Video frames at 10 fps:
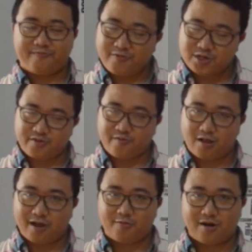first of all,
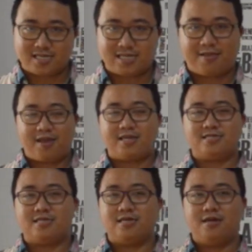I would like to thank you
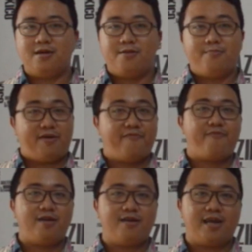to my
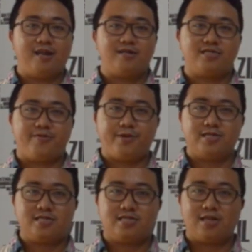friend Daniel
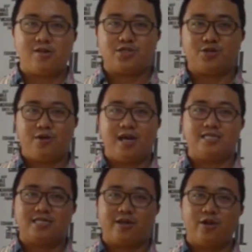Cervantes and also
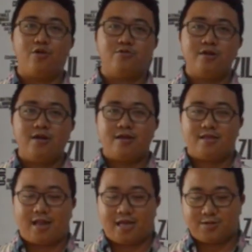Heis the Globe
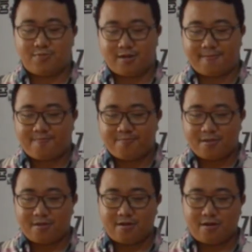that has been
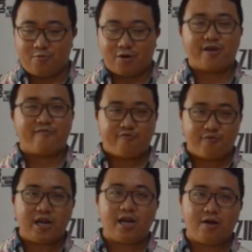working
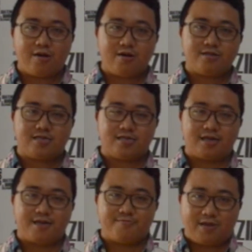really hard
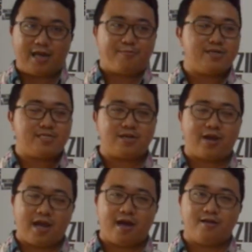to get me to
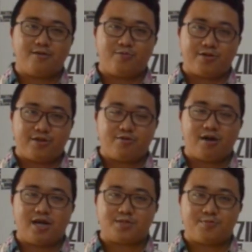KL with you
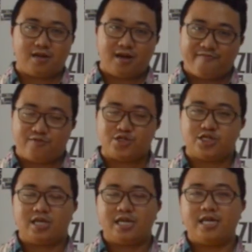guys, but
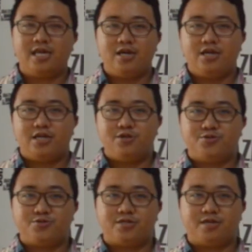unfortunately, due
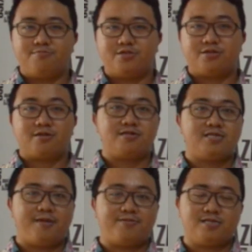to some
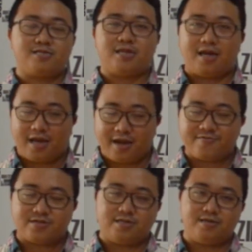circumstances, I
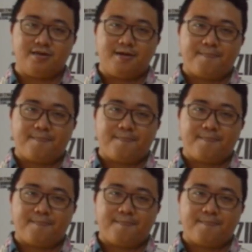have to